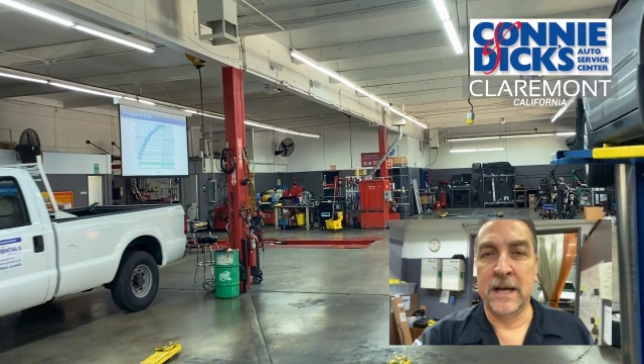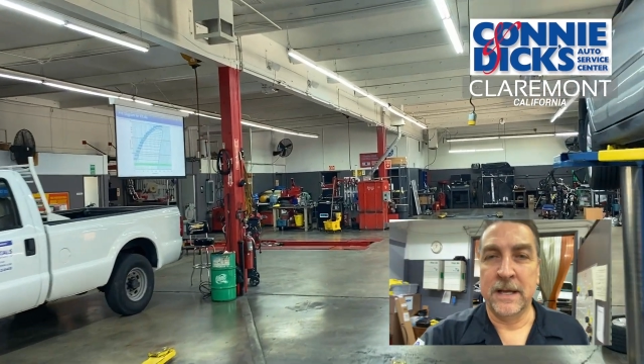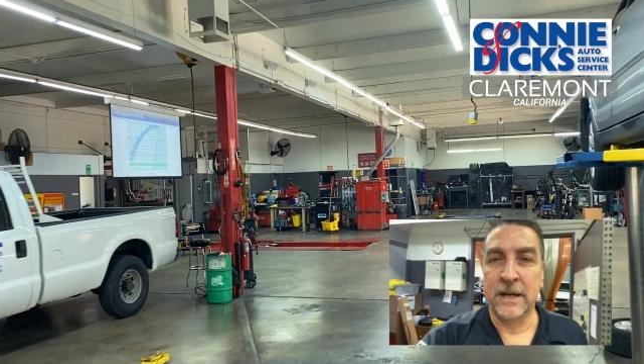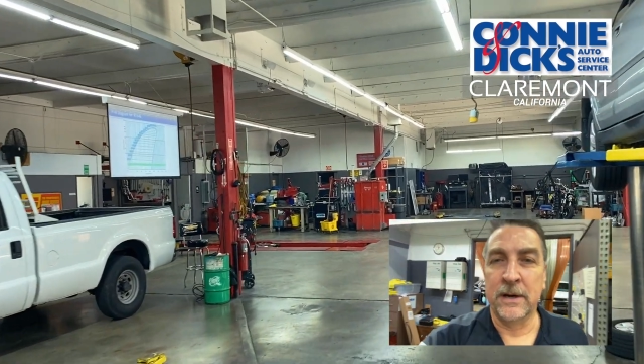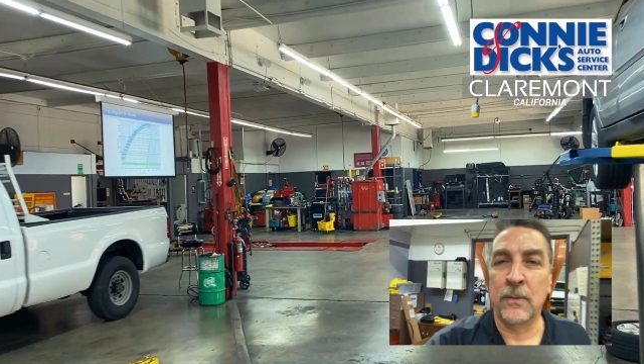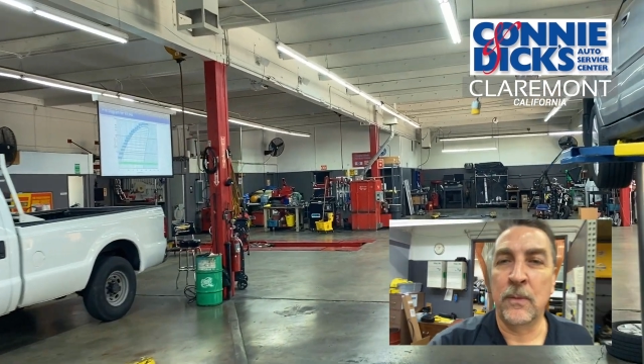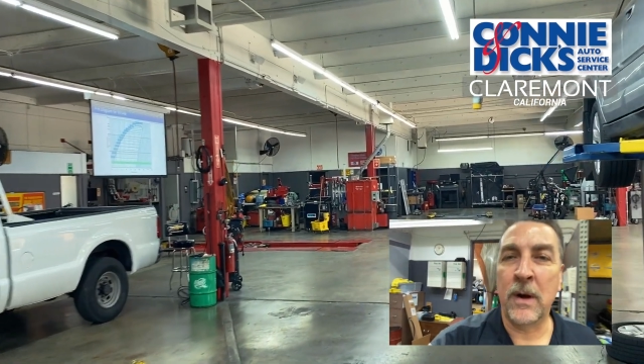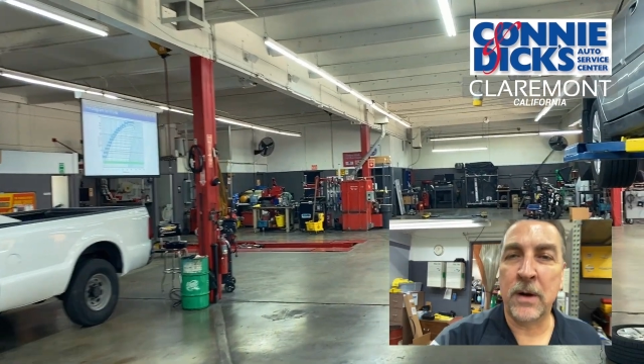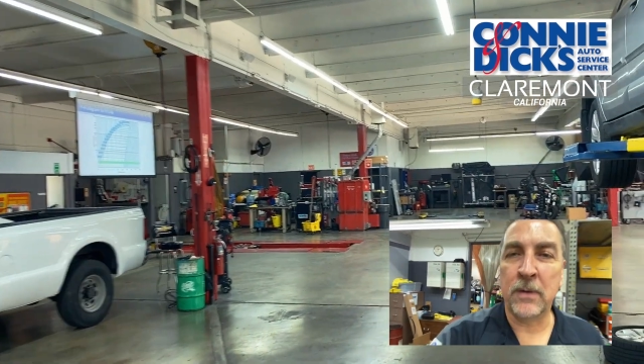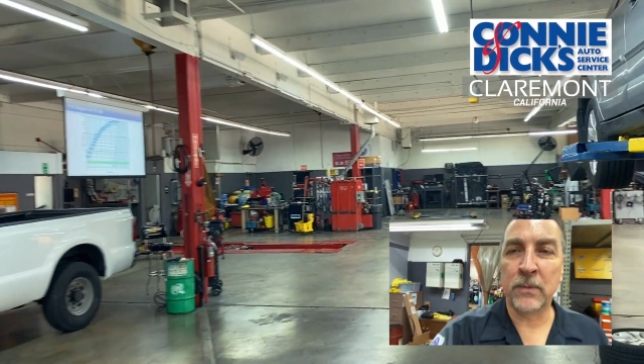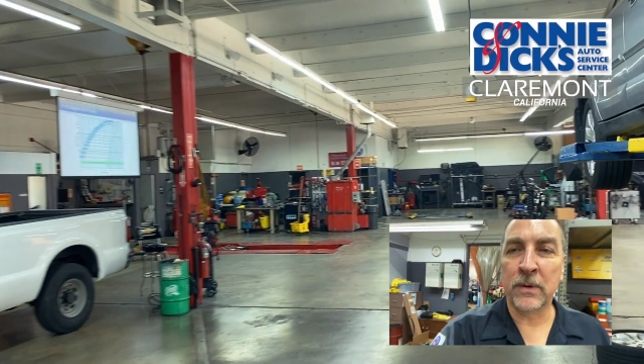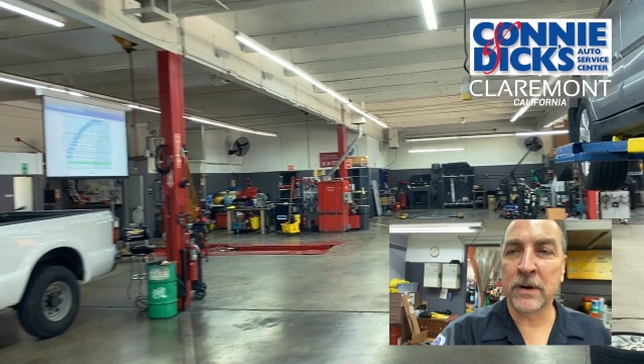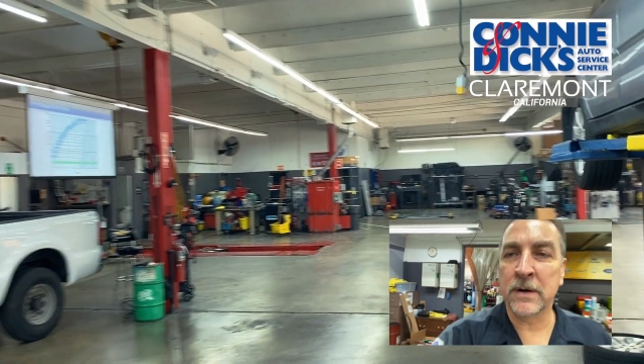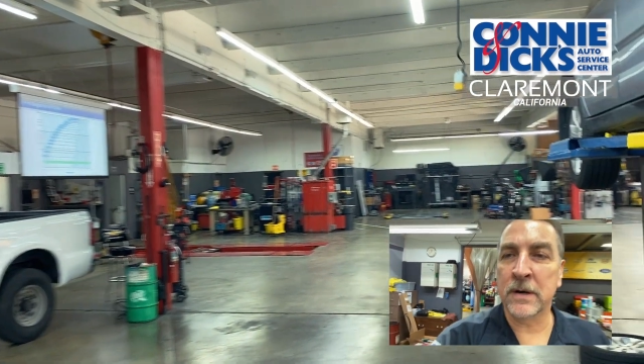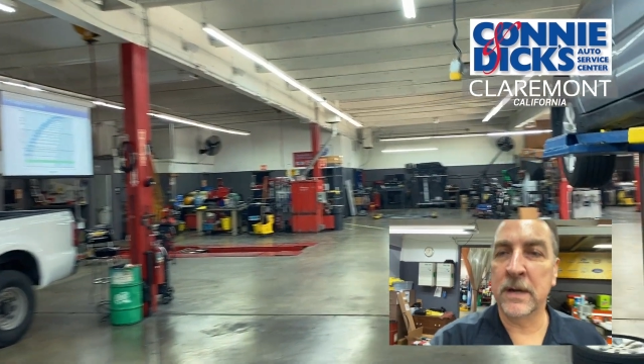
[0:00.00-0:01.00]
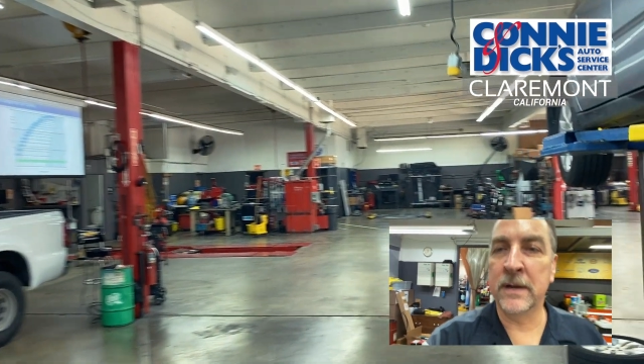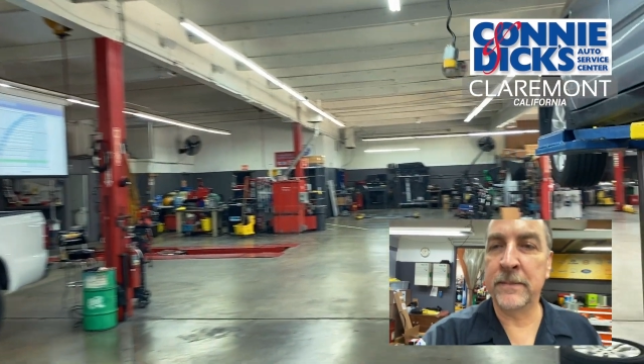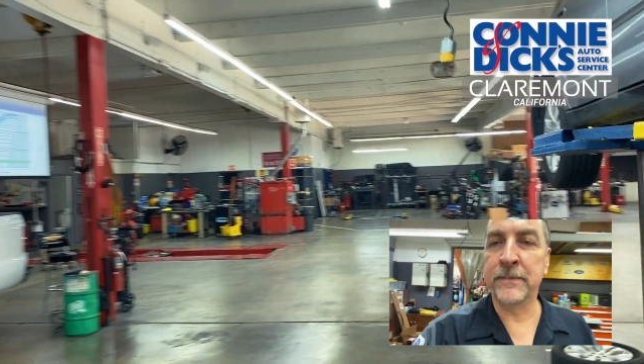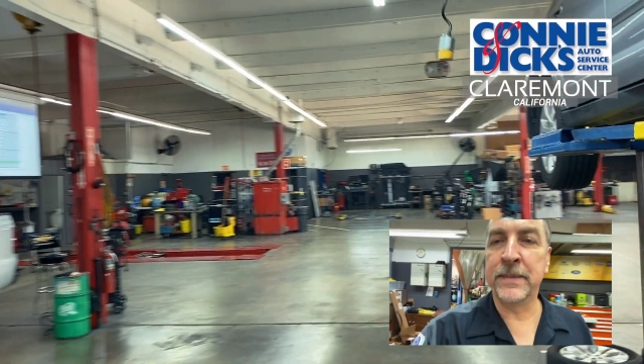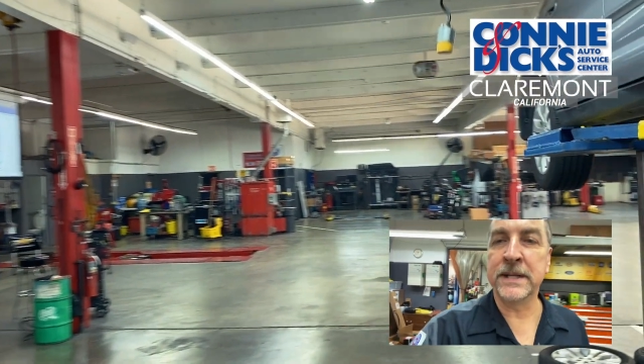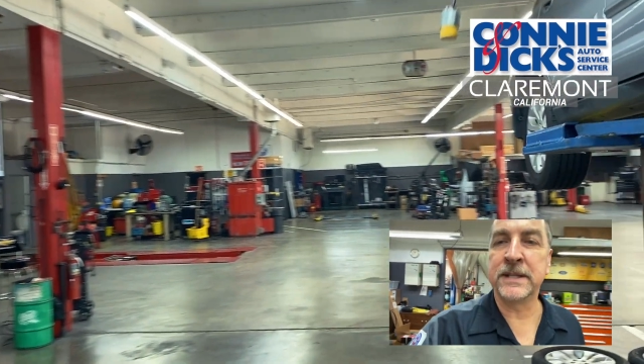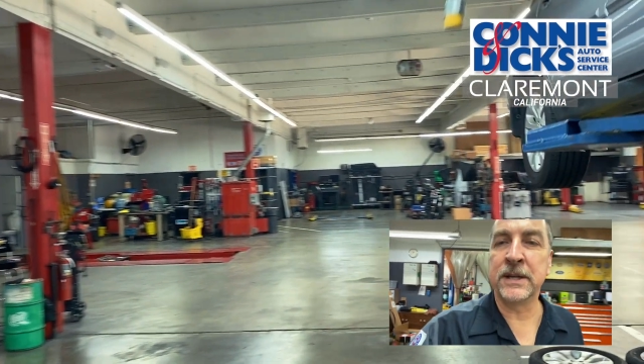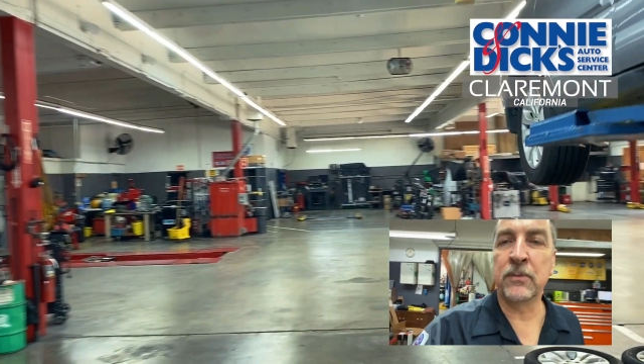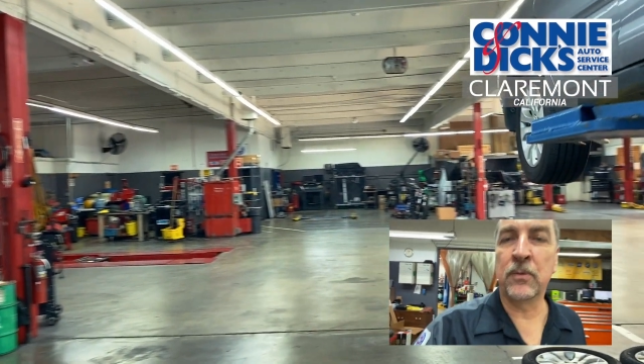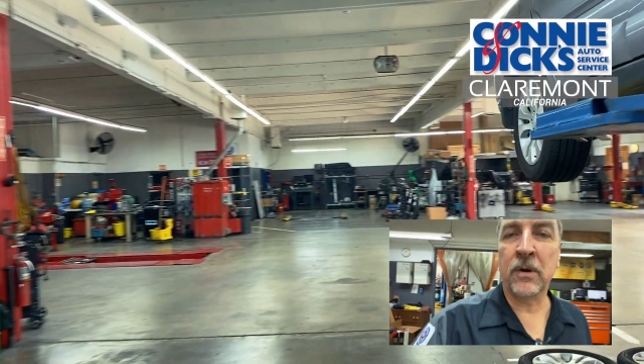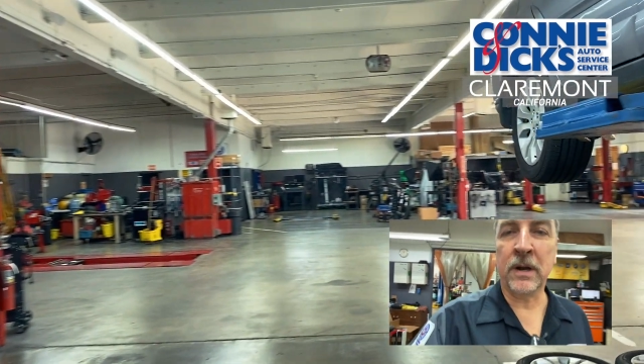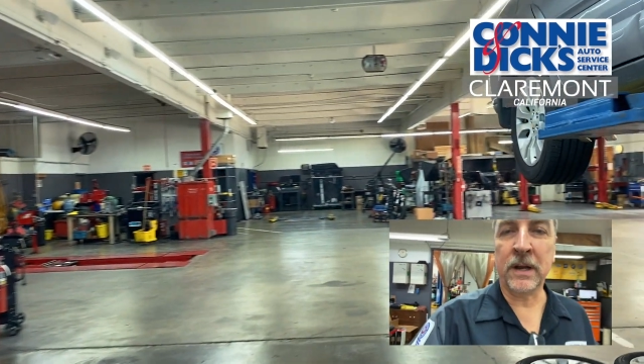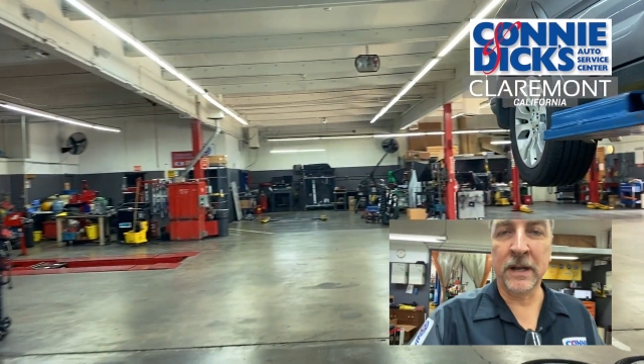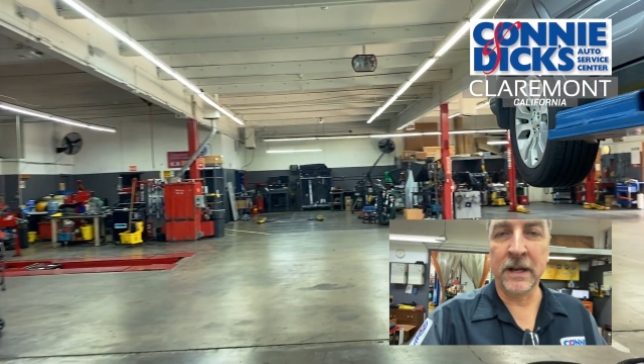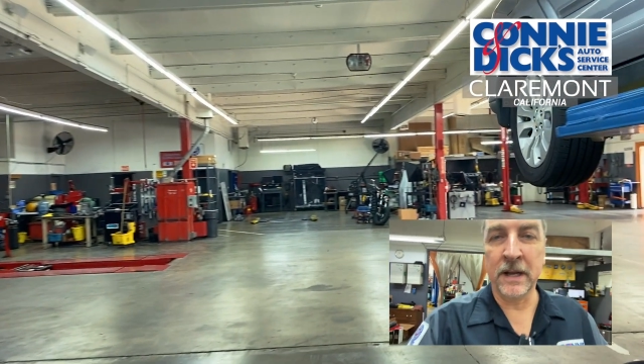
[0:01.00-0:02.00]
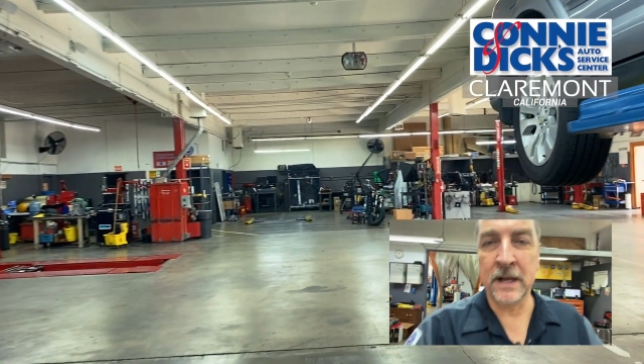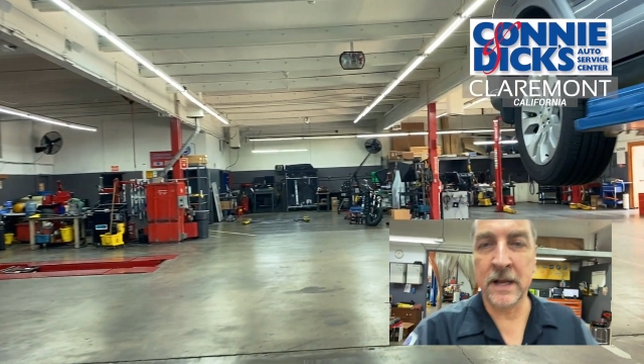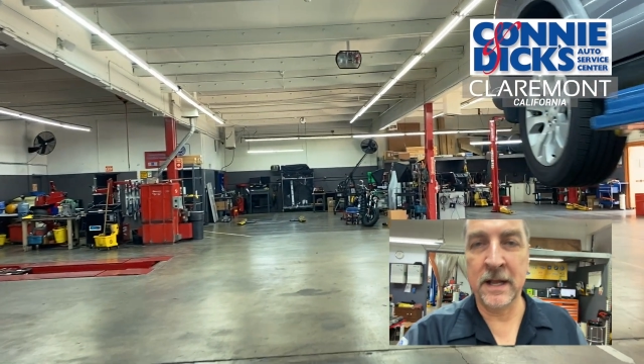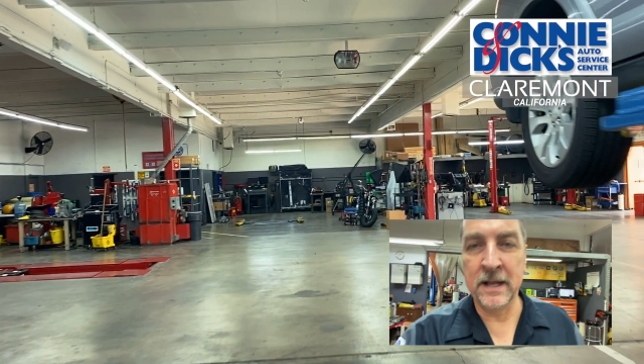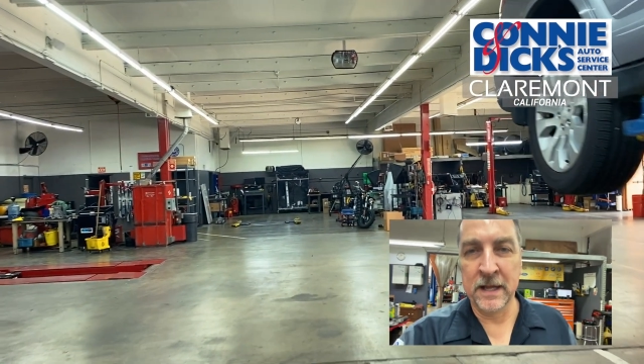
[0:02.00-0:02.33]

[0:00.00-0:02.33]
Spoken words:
You know, while we're busy working